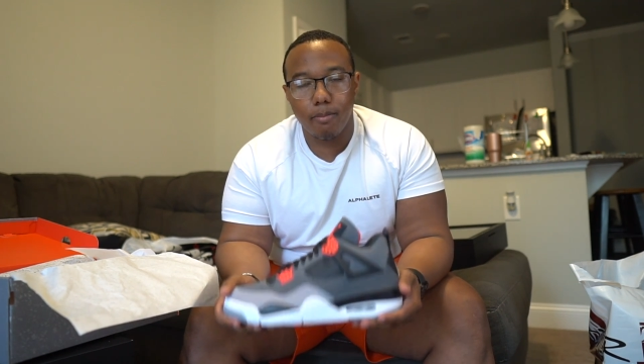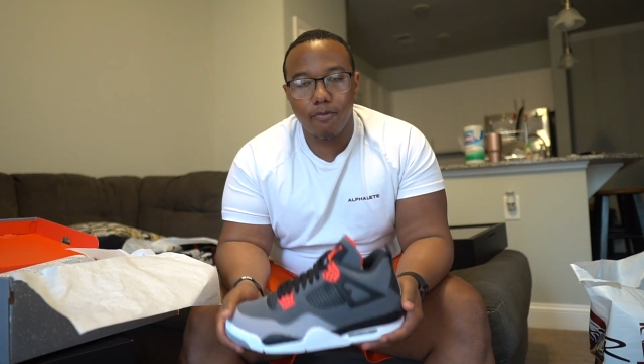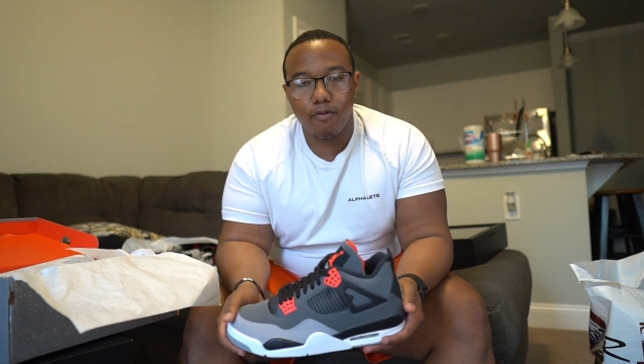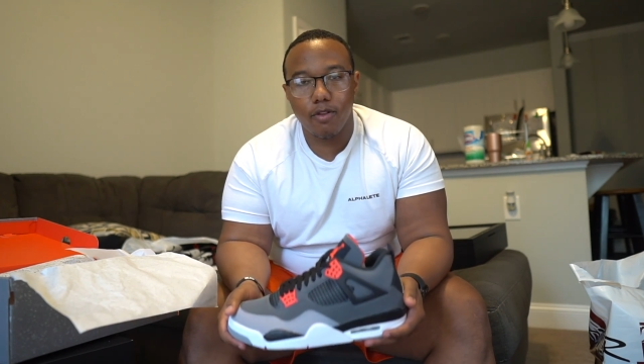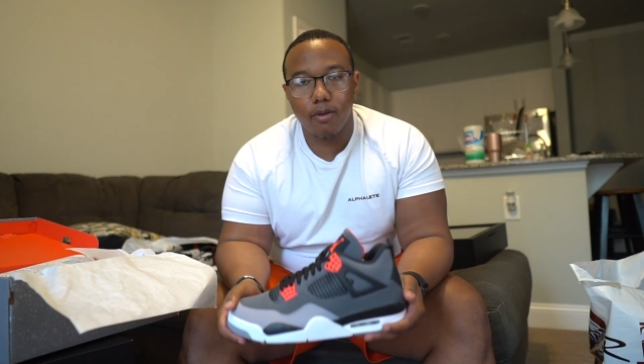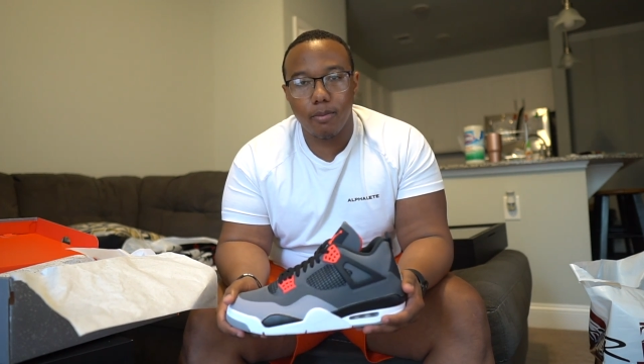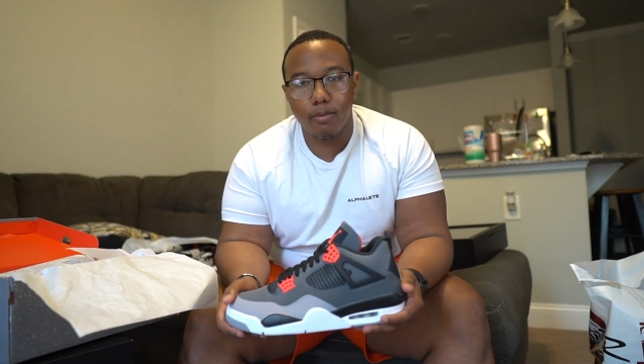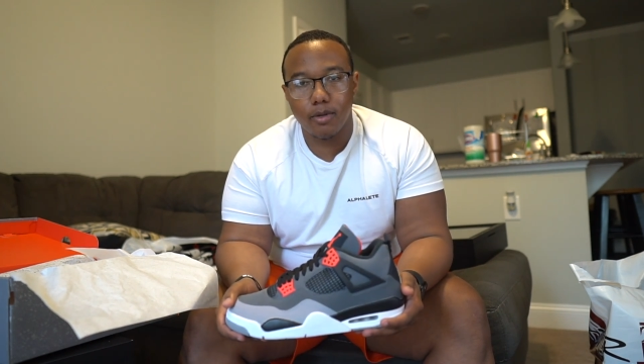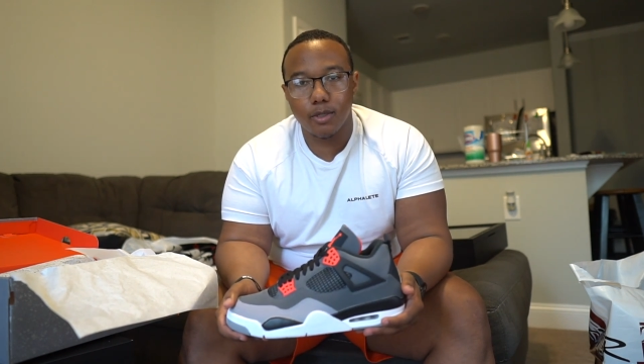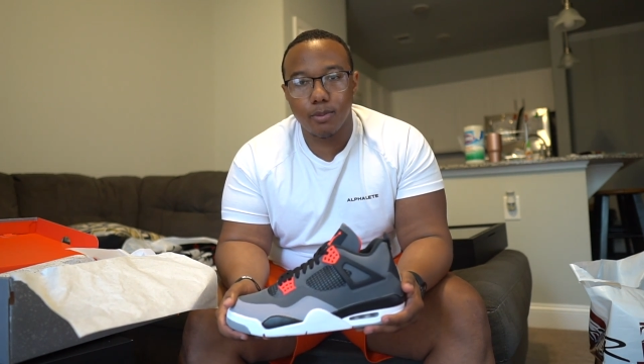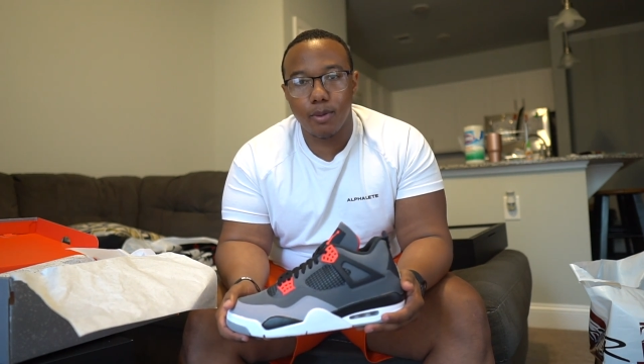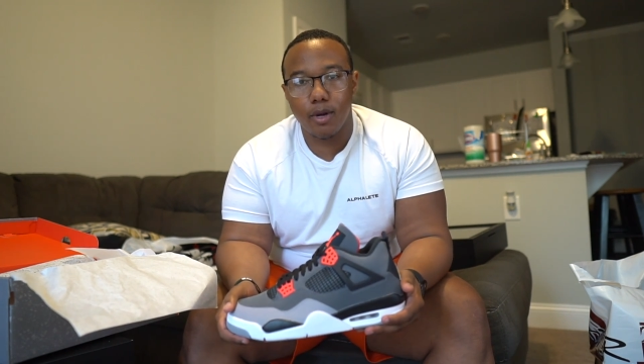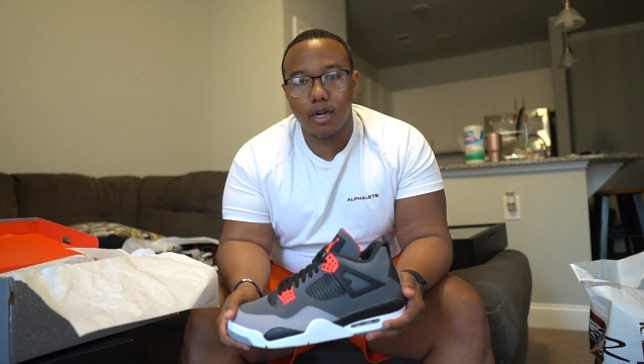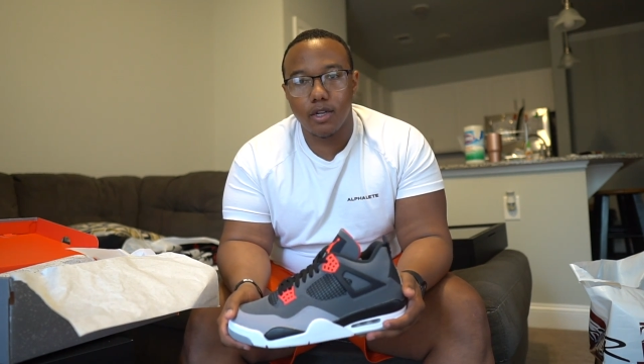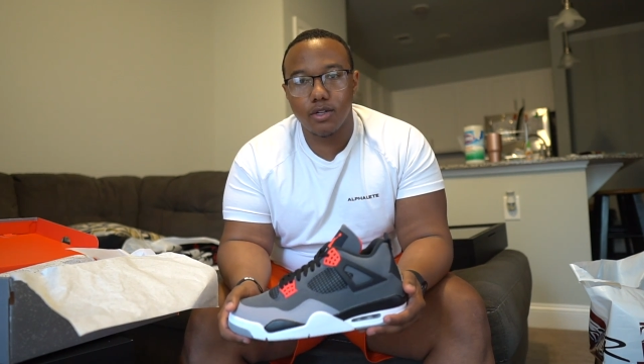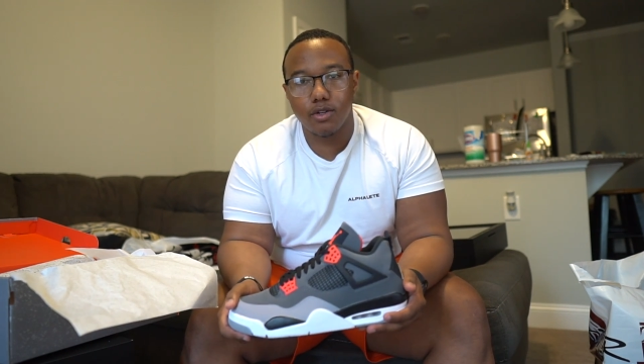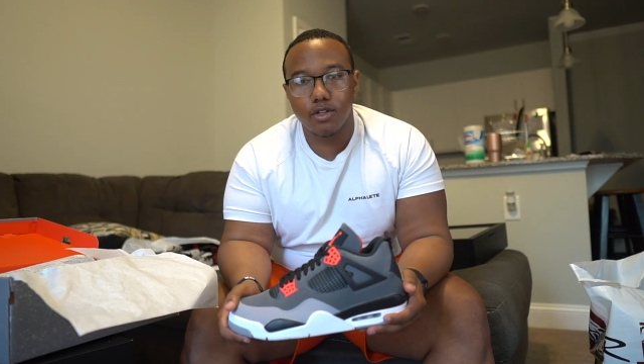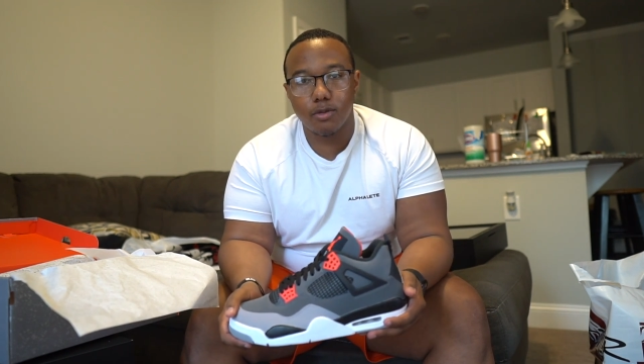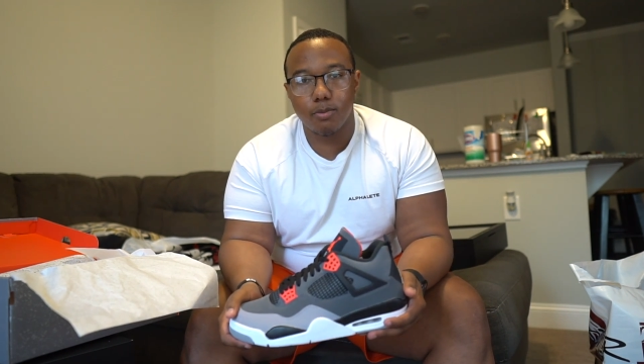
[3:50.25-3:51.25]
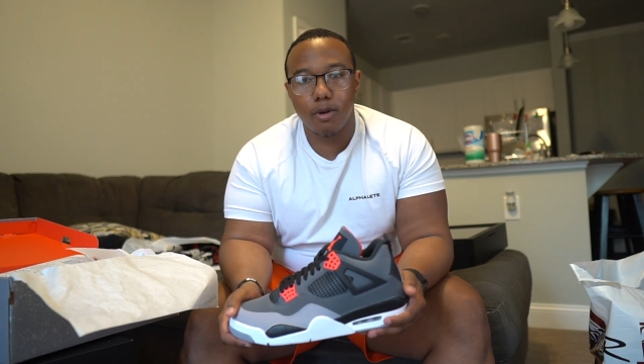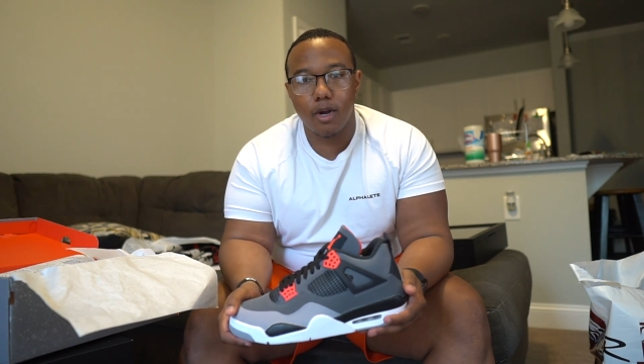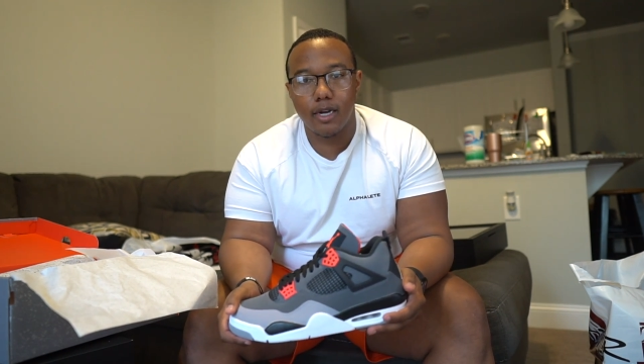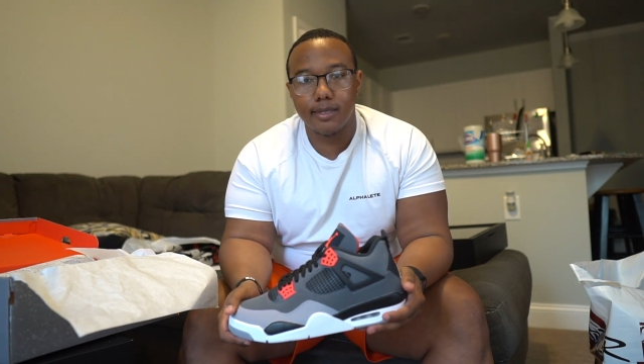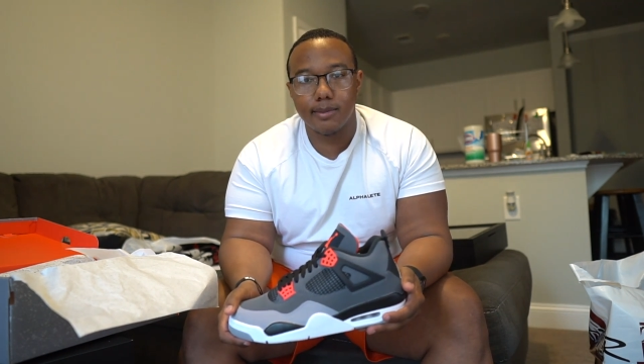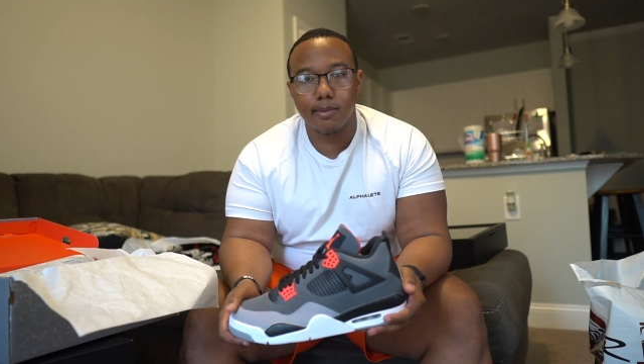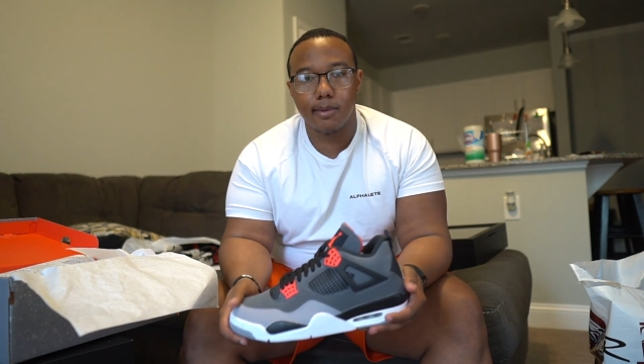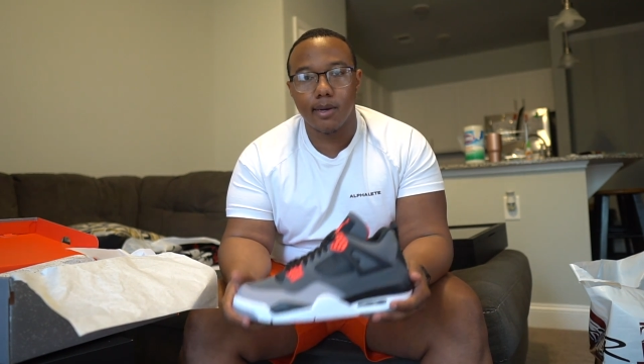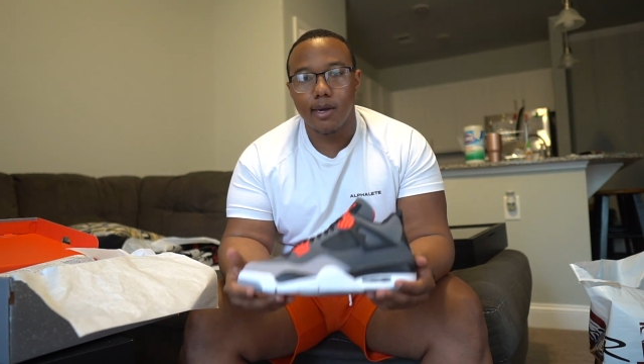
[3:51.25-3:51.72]
flip them as possible as
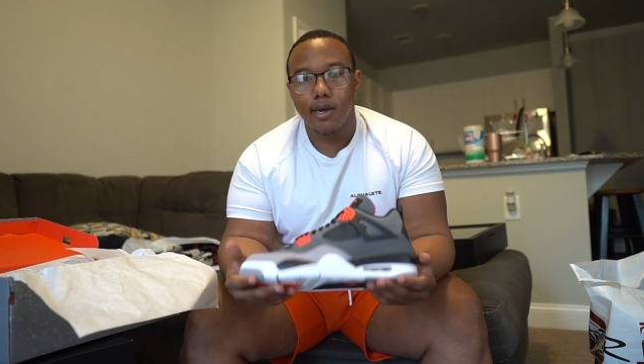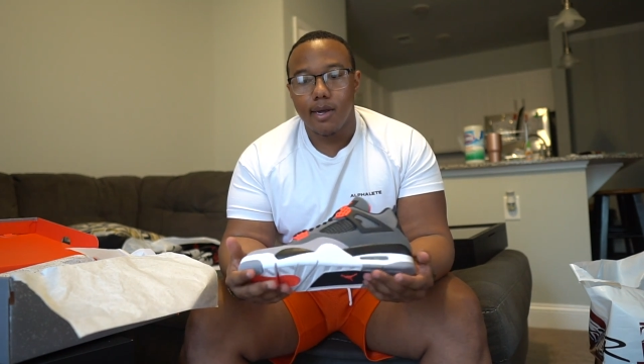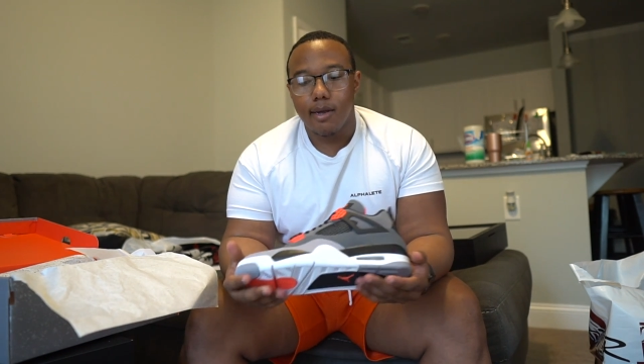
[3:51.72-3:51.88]
possible